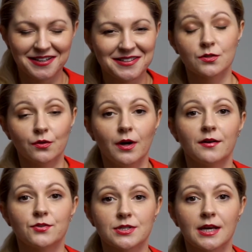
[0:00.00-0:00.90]
So you
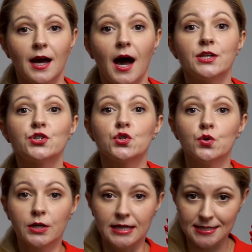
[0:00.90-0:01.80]
have to say I
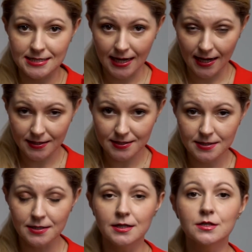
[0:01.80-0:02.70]
took a
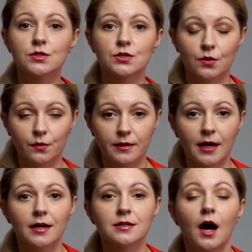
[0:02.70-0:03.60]
taxi so
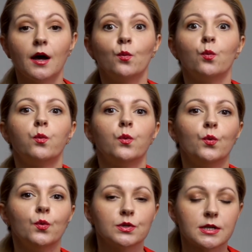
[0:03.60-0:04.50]
that I
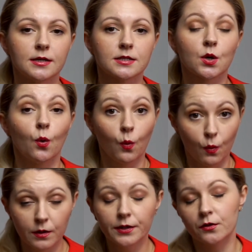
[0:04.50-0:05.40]
wouldn't,
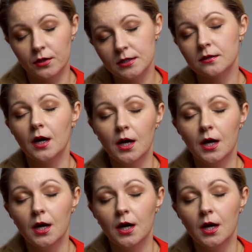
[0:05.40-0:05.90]
or you can